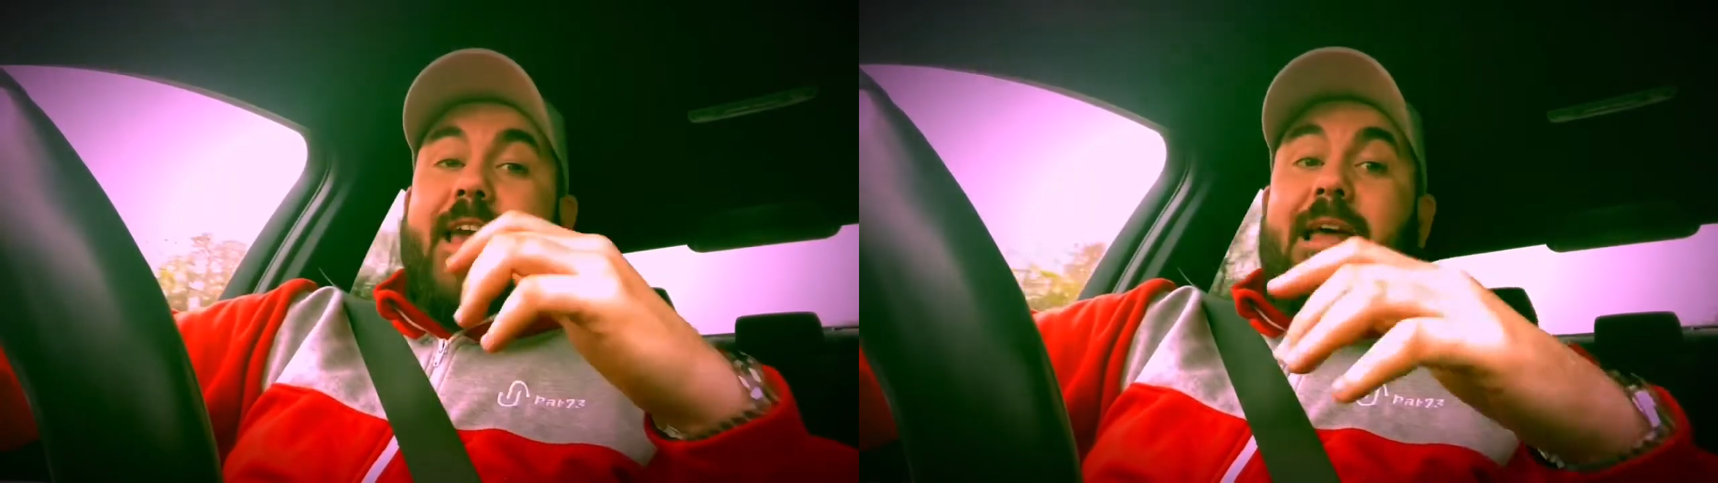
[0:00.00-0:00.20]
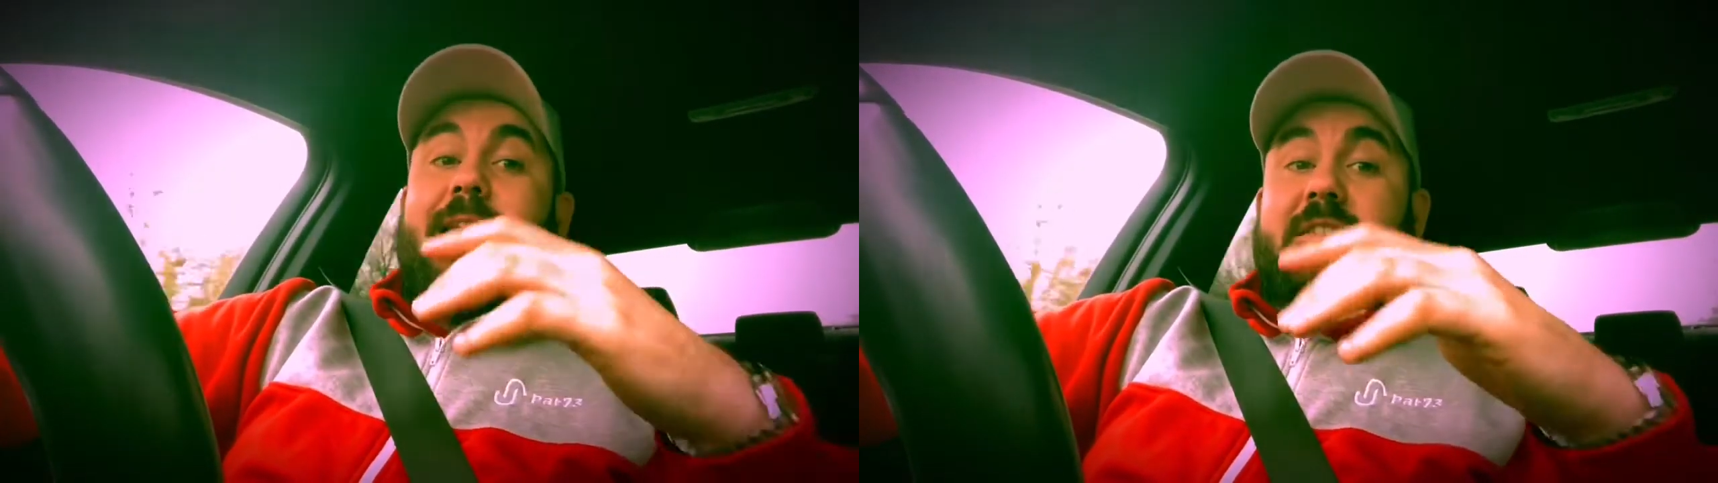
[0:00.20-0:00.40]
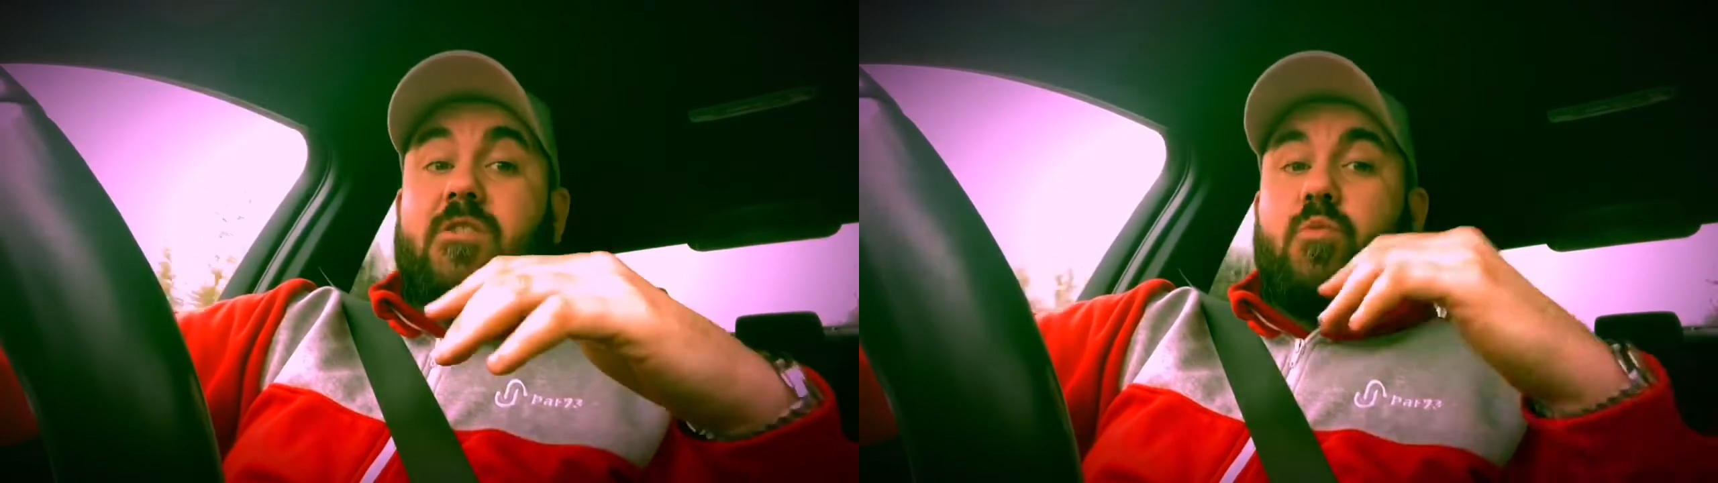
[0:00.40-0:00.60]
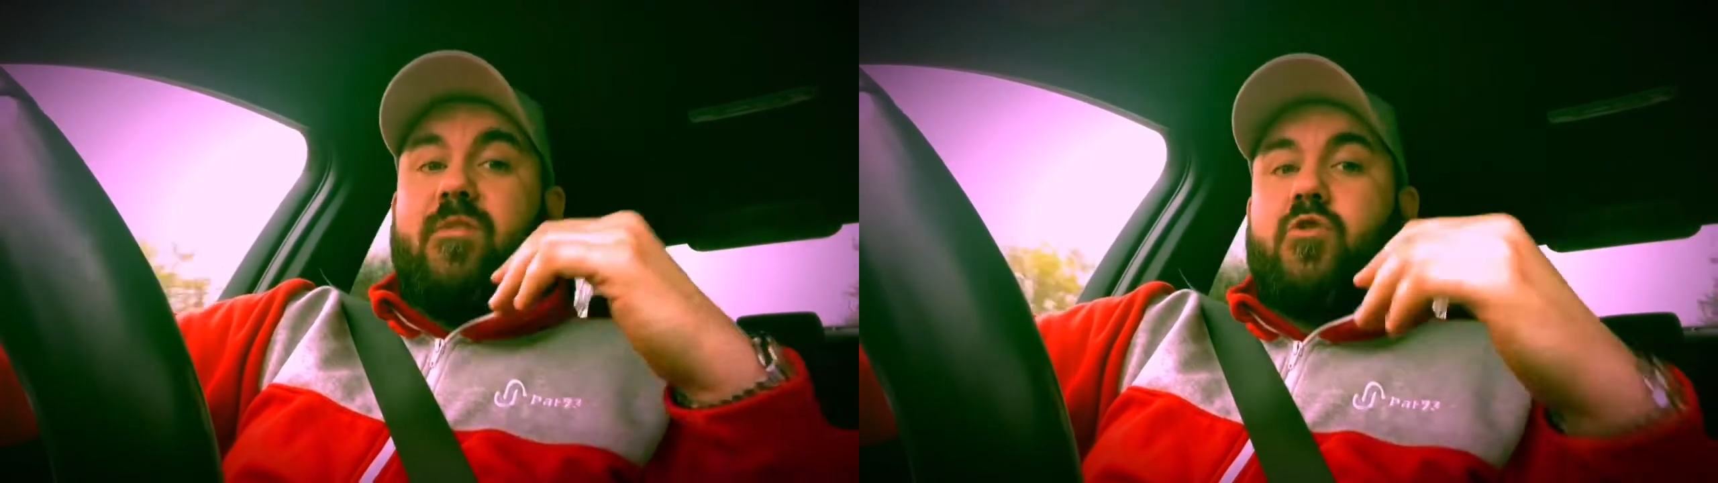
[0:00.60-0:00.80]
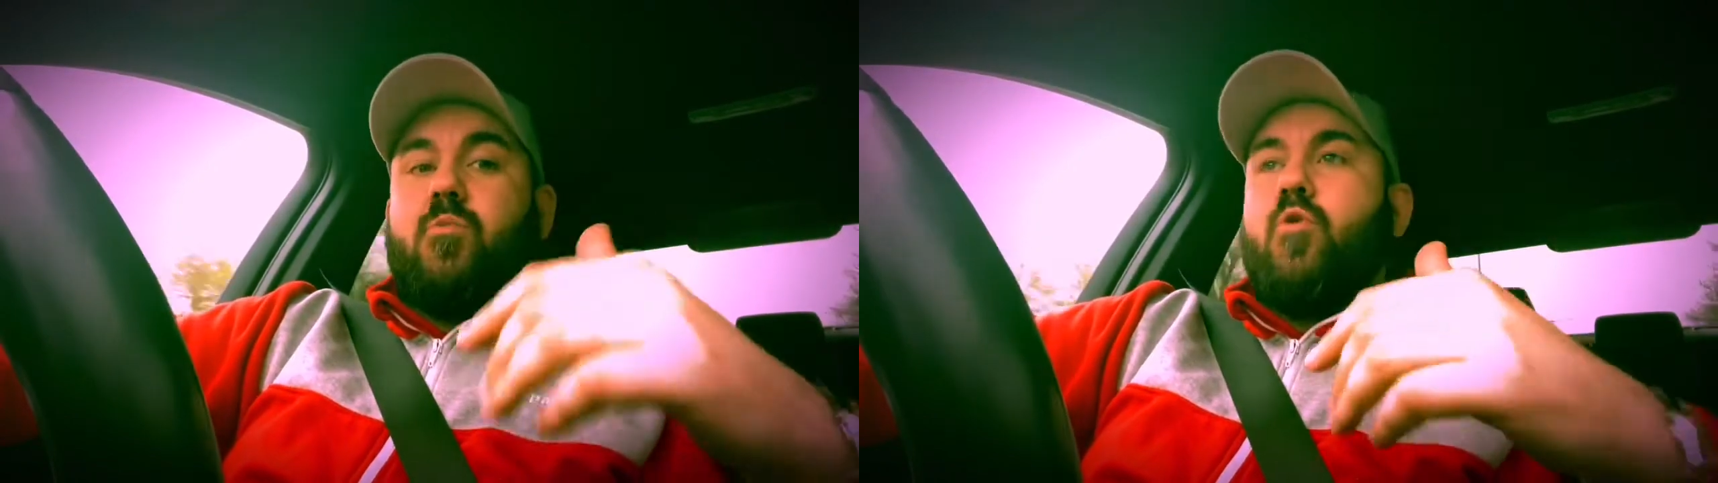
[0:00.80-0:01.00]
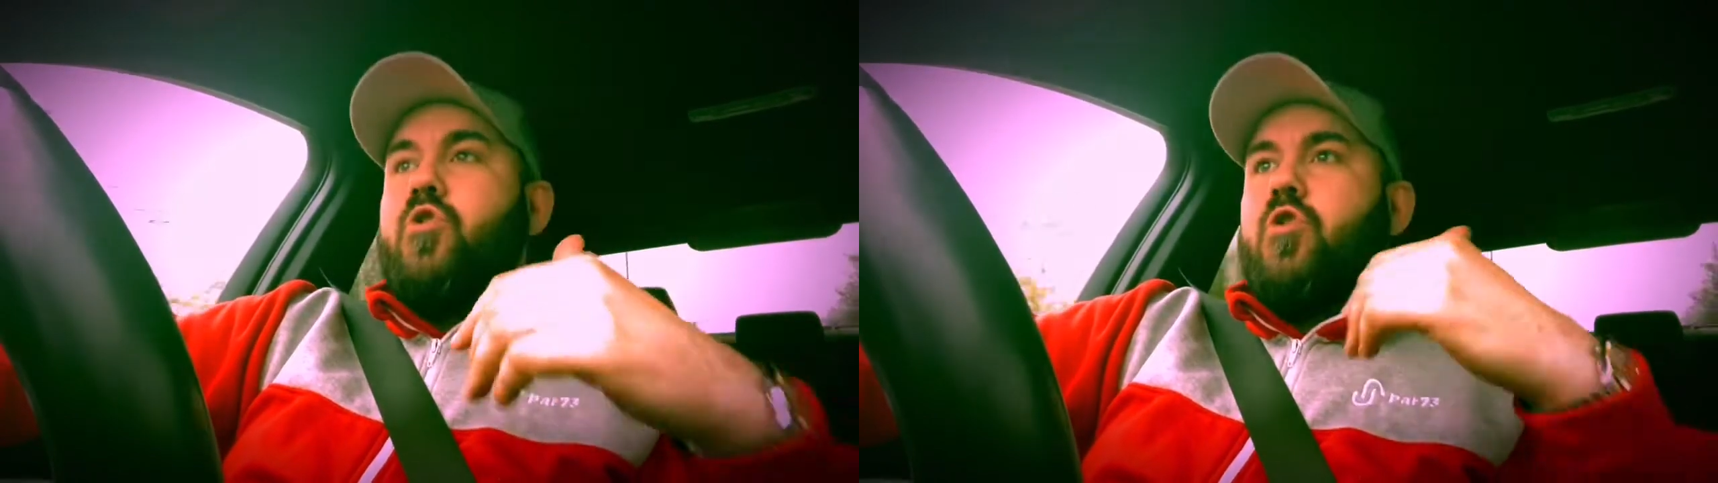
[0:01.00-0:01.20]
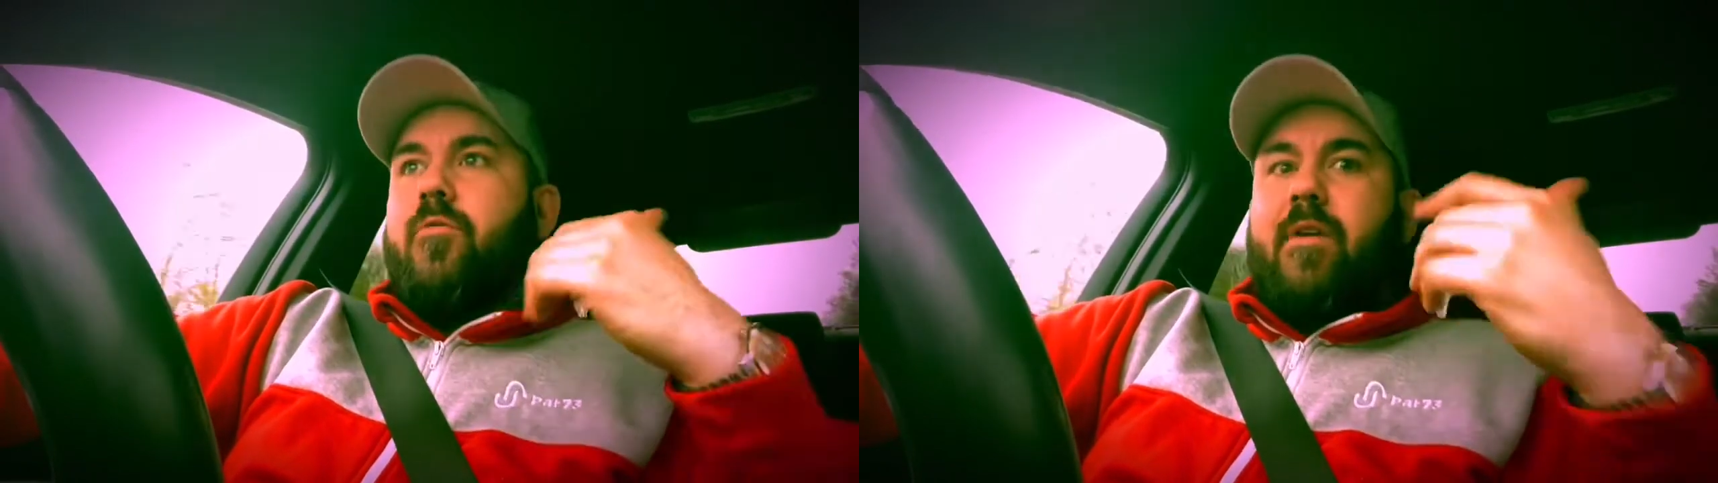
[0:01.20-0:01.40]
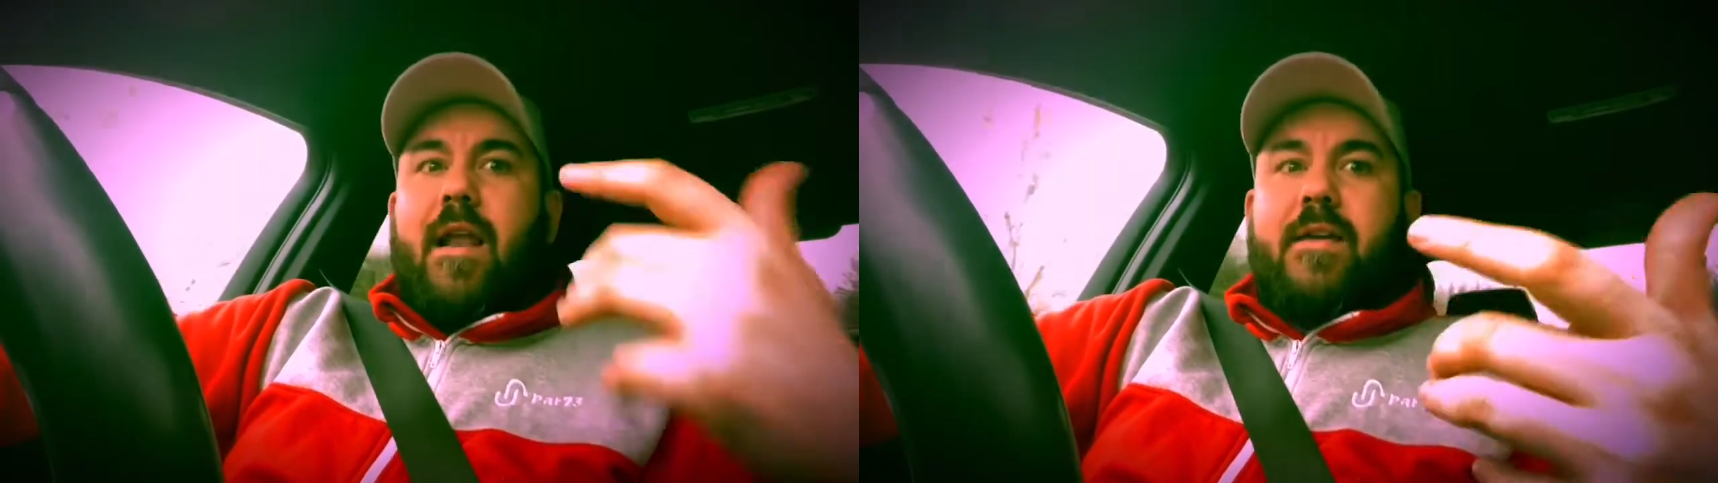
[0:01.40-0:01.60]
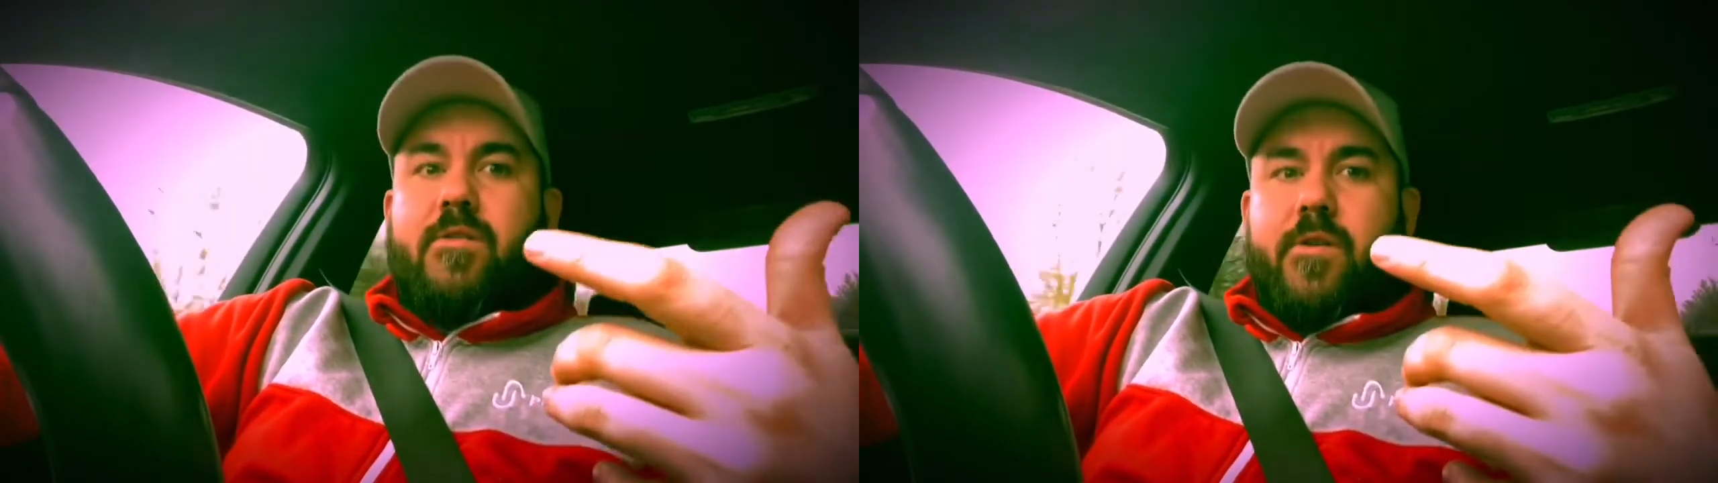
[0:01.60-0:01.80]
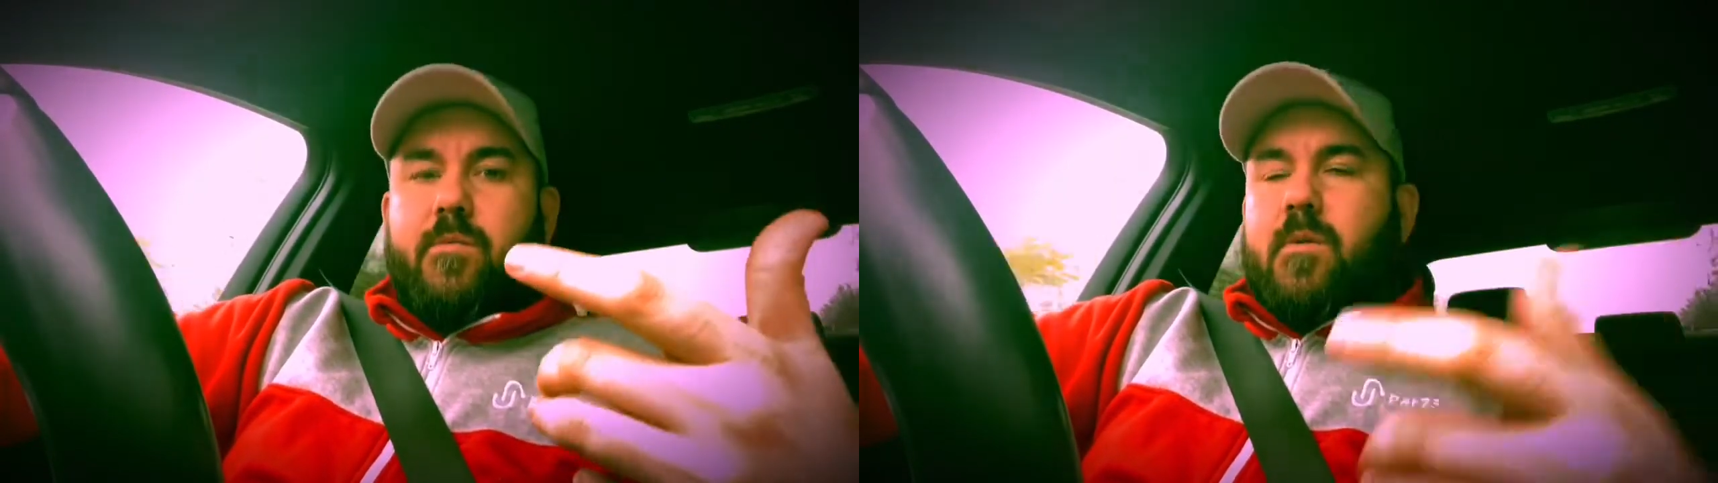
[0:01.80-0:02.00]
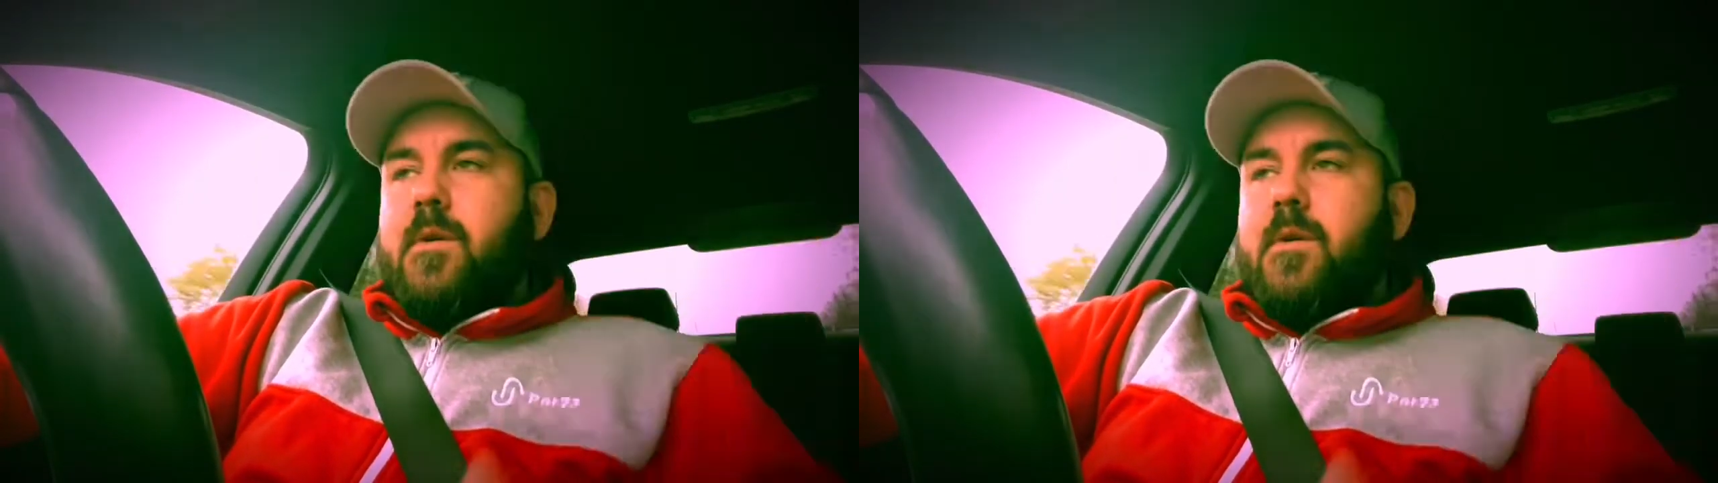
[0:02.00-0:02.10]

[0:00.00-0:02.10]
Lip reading: get lessons with someone you can relate to.